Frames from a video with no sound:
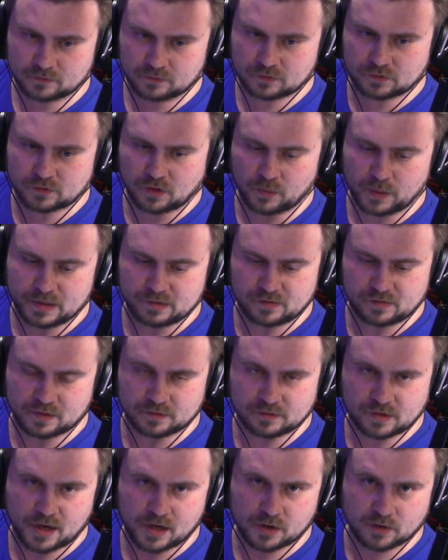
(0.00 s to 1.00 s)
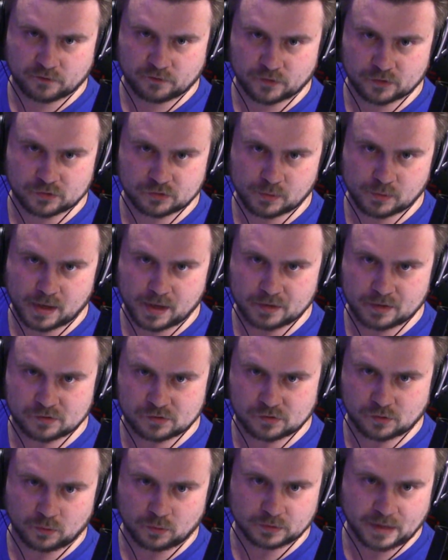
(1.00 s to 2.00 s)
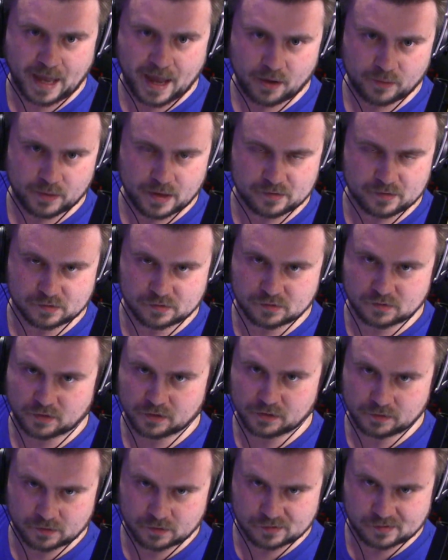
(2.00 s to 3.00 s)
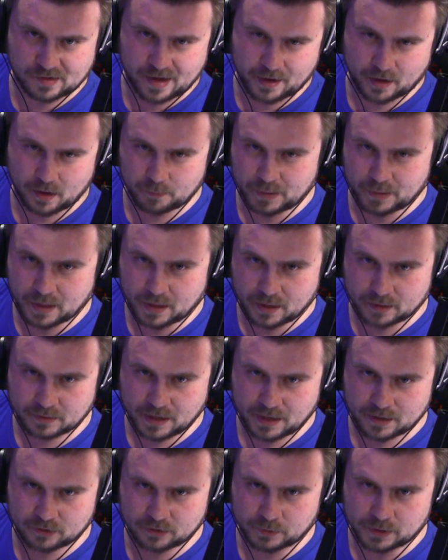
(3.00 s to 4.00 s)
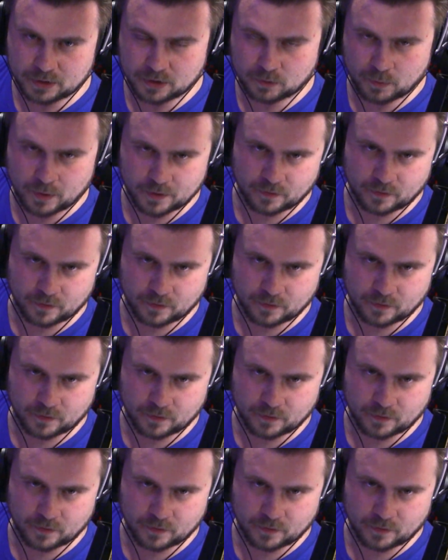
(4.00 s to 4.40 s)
So is the entire first ride sold out? Has it started to stack up beyond that? Do we know where they're